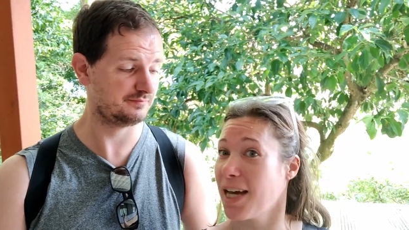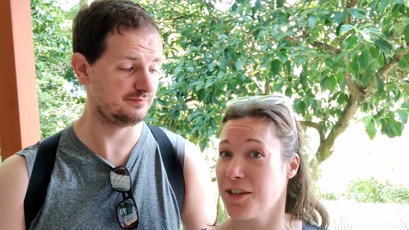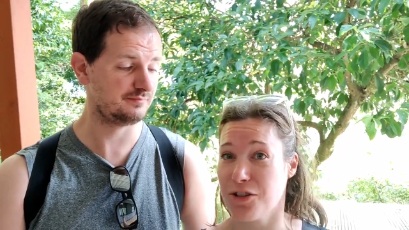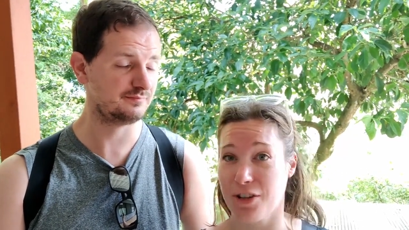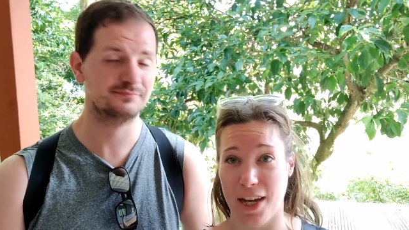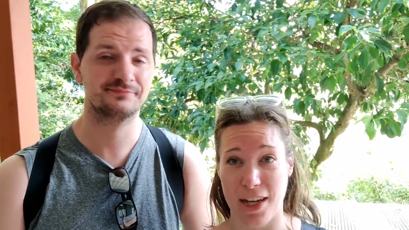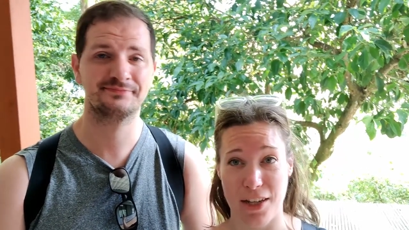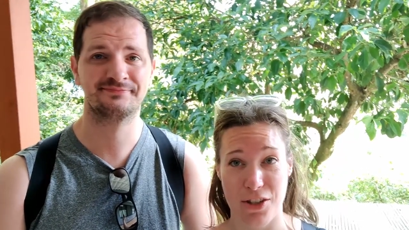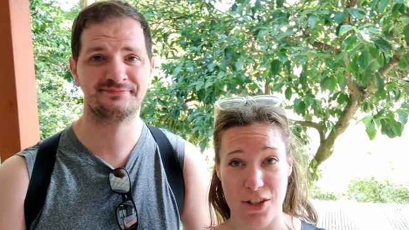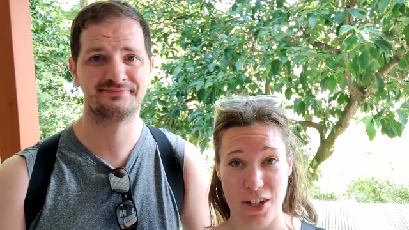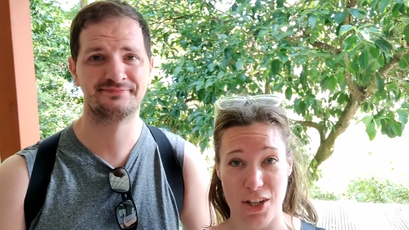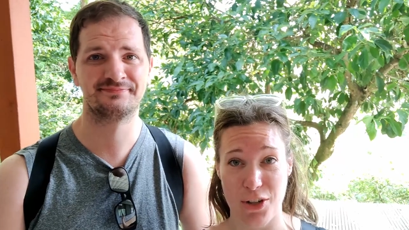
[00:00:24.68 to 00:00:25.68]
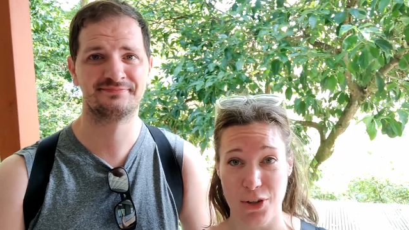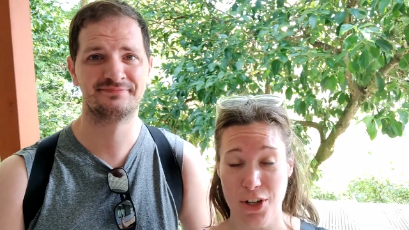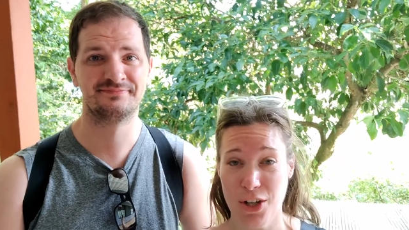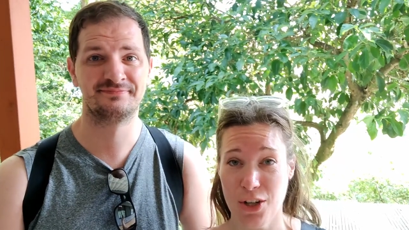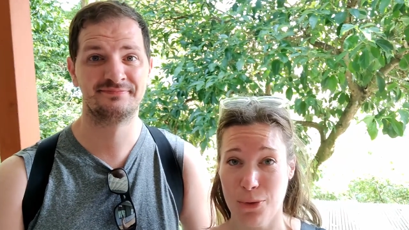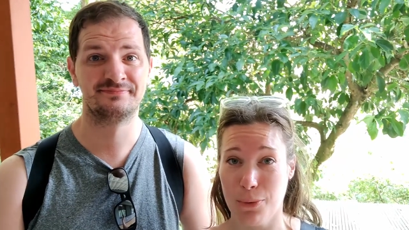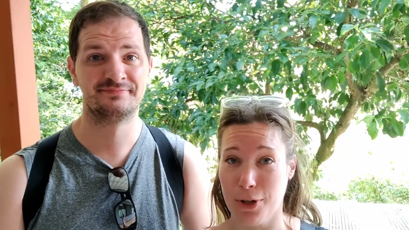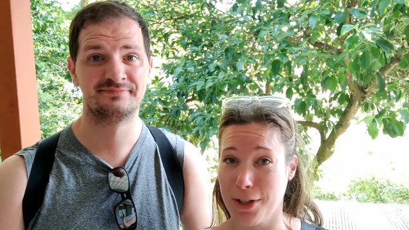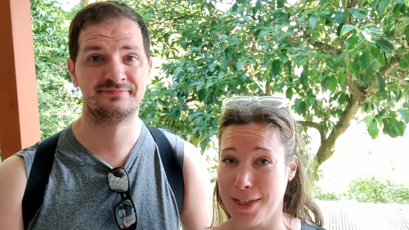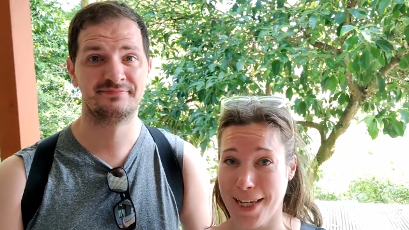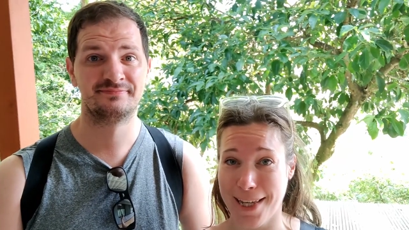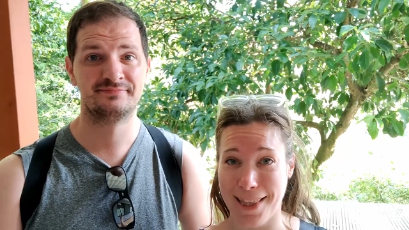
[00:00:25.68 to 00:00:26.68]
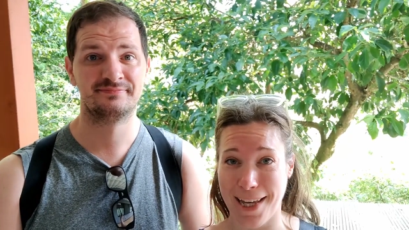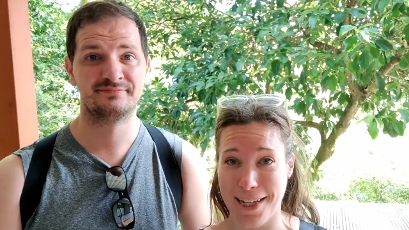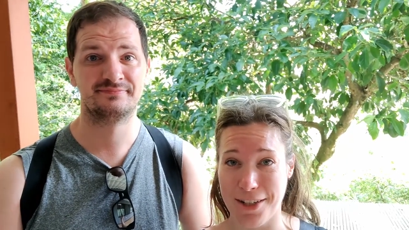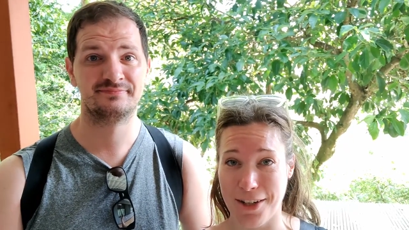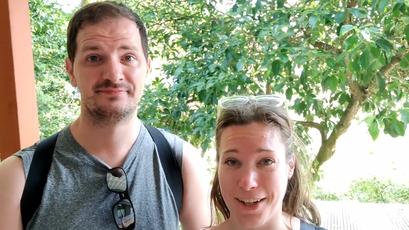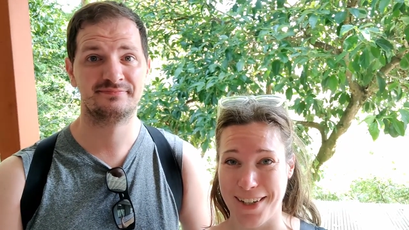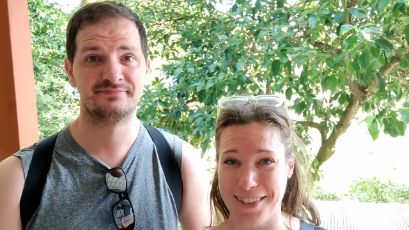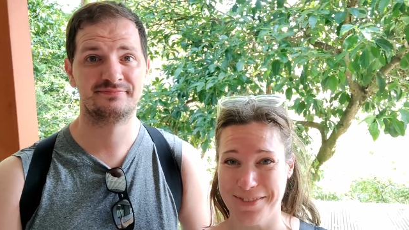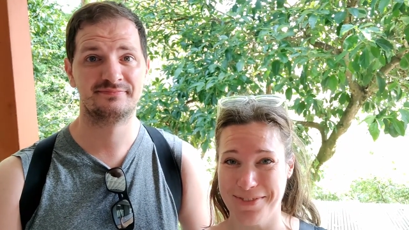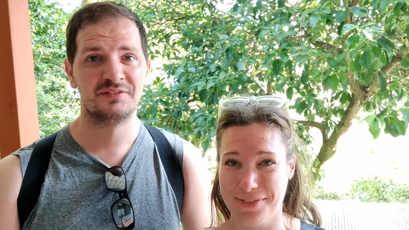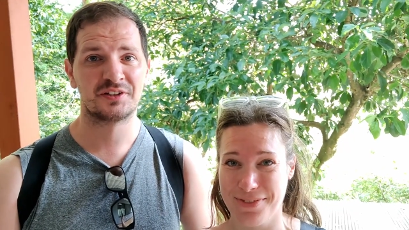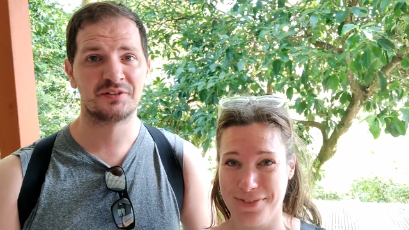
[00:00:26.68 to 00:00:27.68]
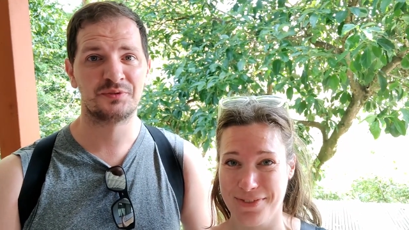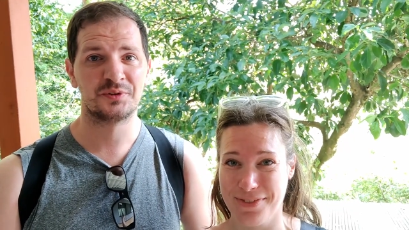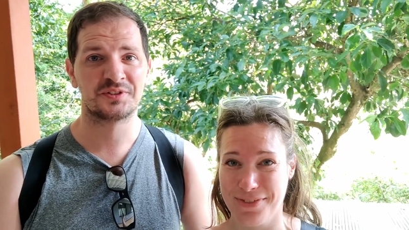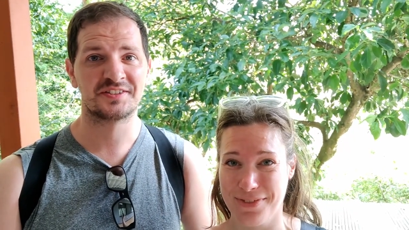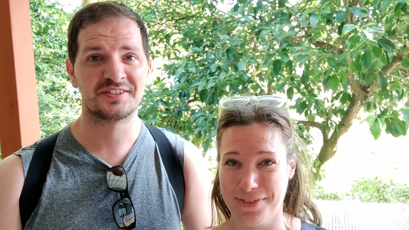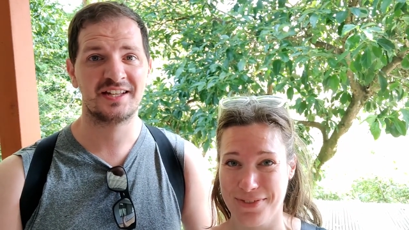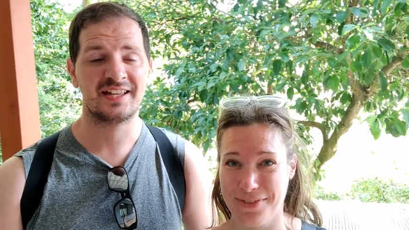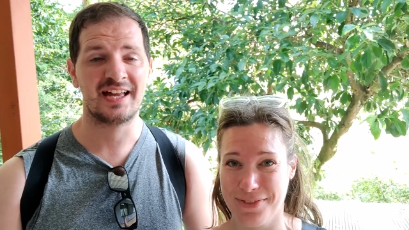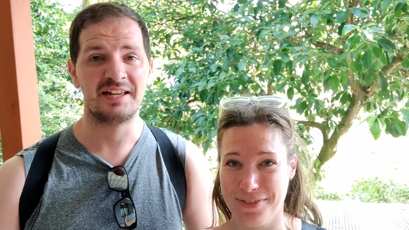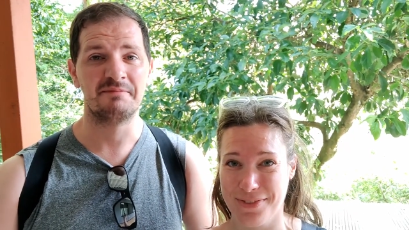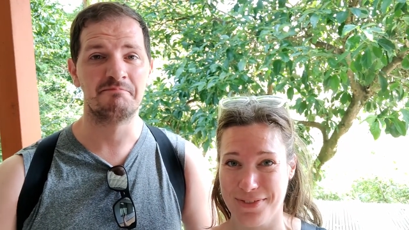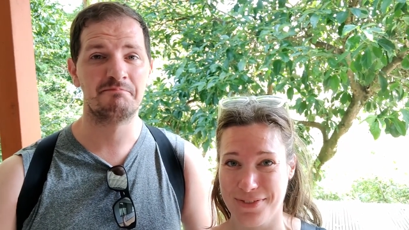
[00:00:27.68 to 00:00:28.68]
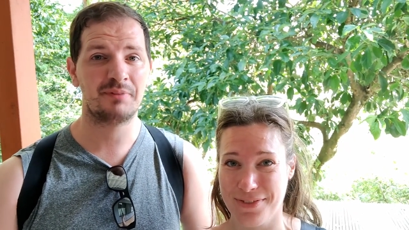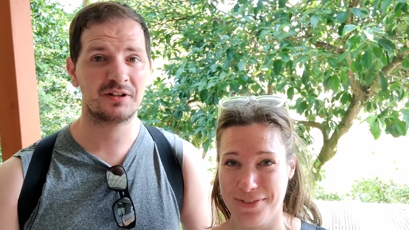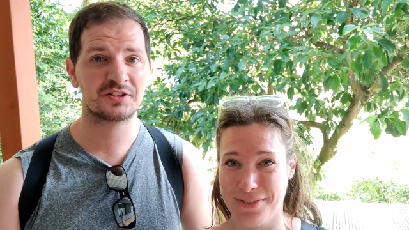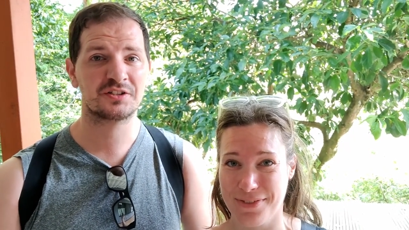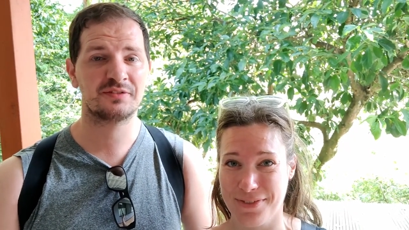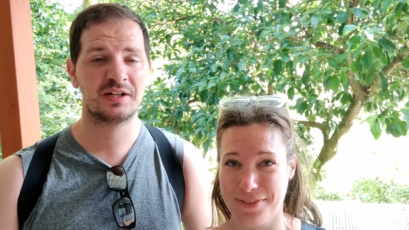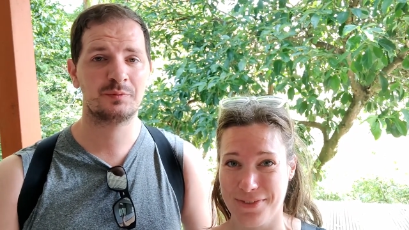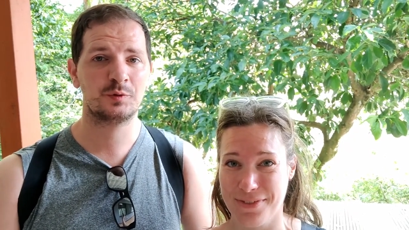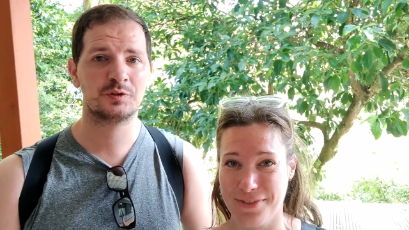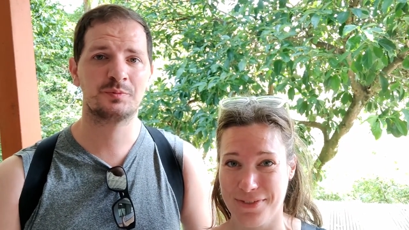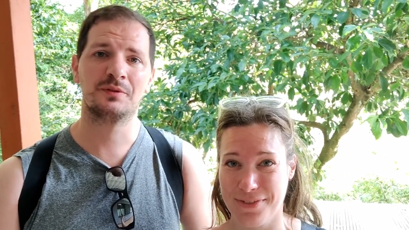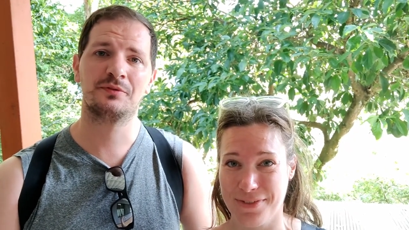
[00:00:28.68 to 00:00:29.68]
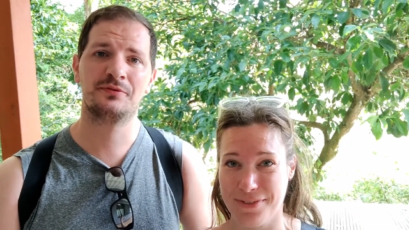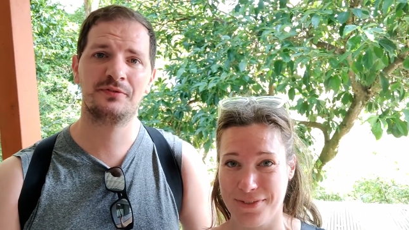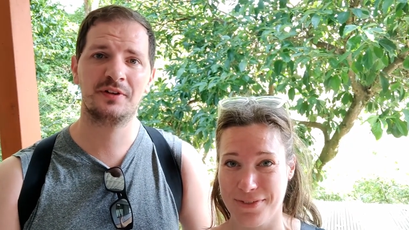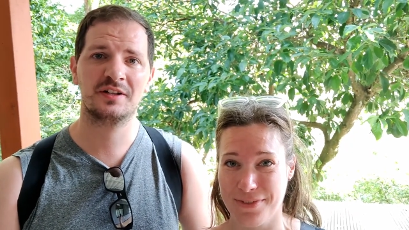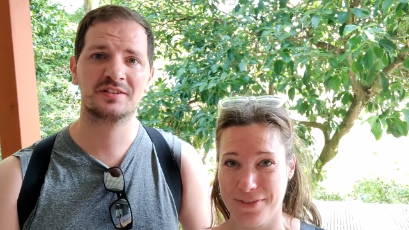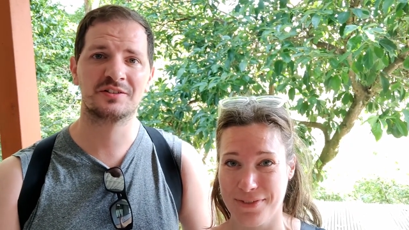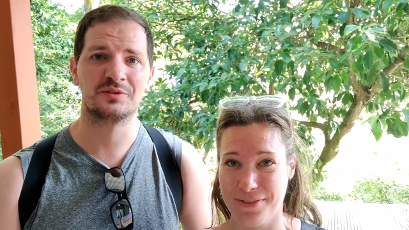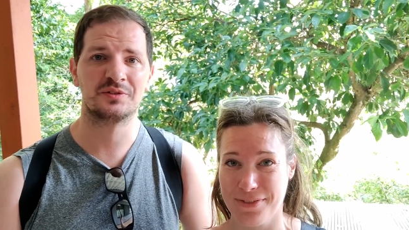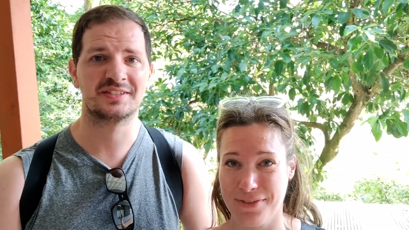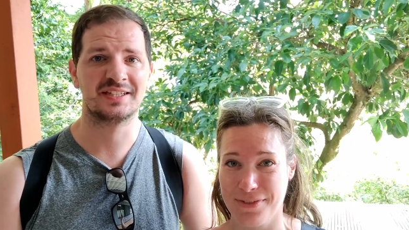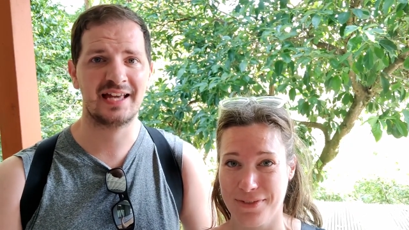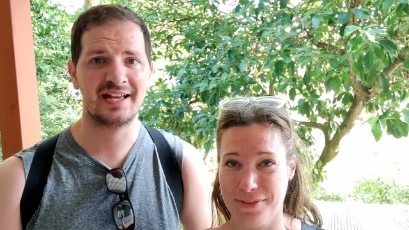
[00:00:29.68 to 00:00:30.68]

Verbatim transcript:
Speaker 1: yesterday, so we're taking that to heart.
Speaker 2: Looking forward to seeing a bunch of animals, but first, in order to